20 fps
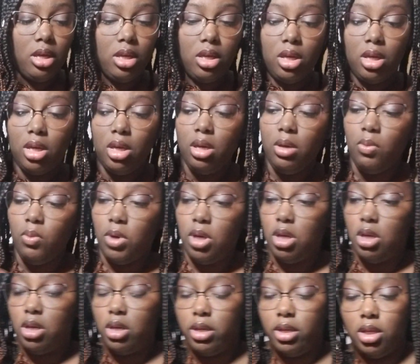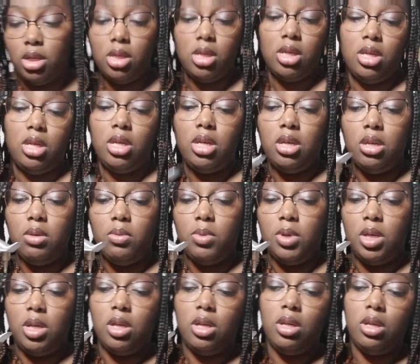
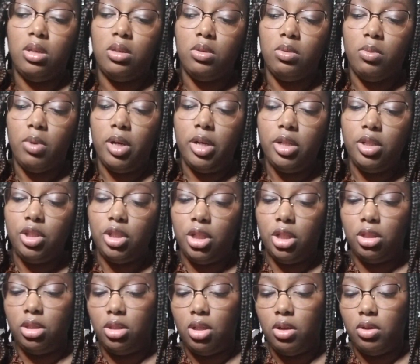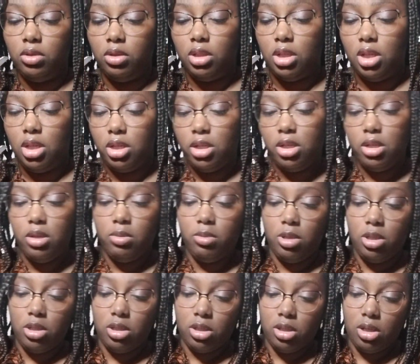Kiwi. Where'd you get those
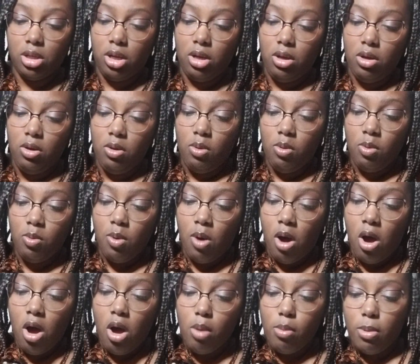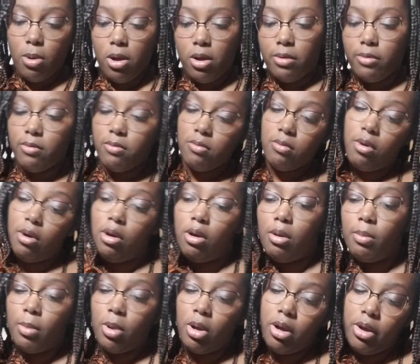kiwis? Walmart.
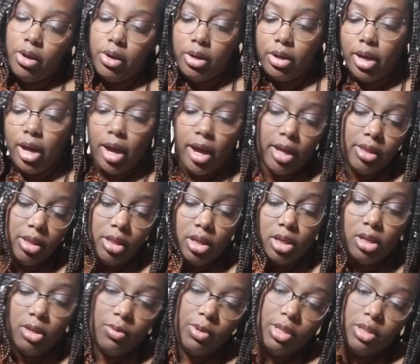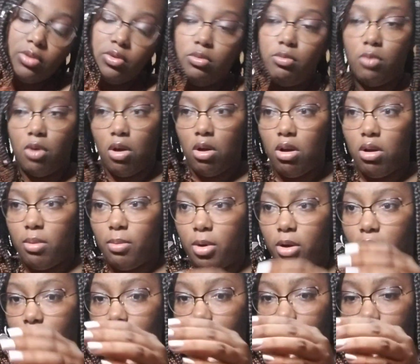Got the kiwis from
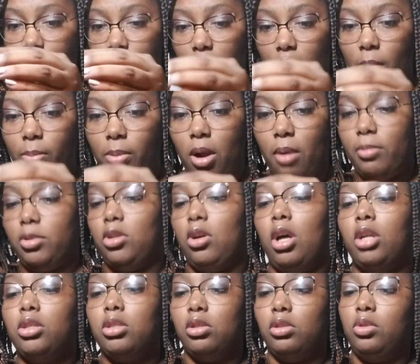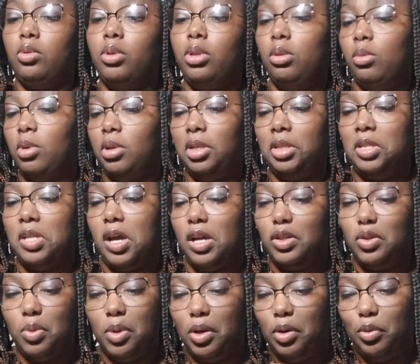Walmart. I promise you, I'll turn 21 and not
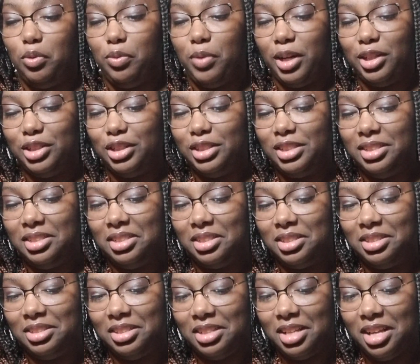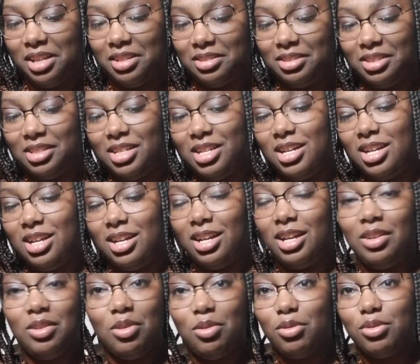12. I
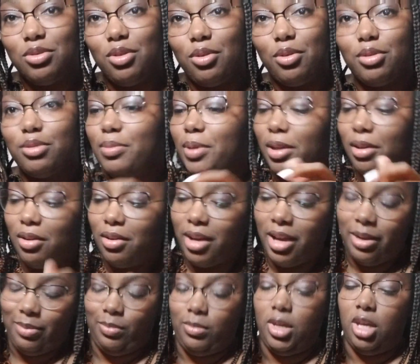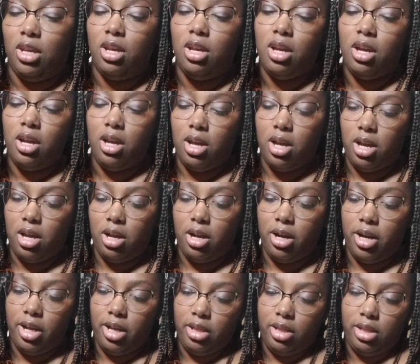don't know what's wrong with me. Okay. All
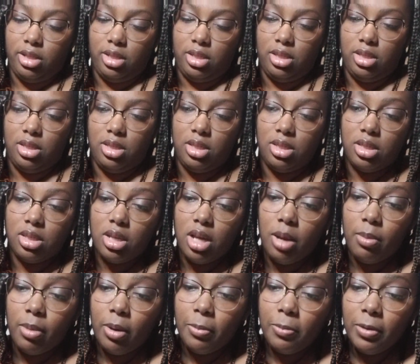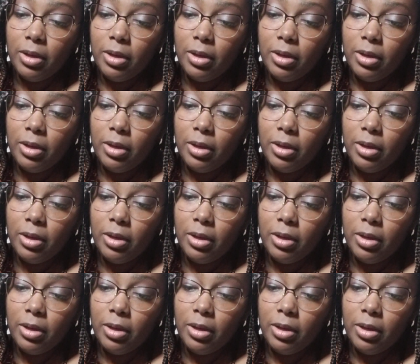right, let's come up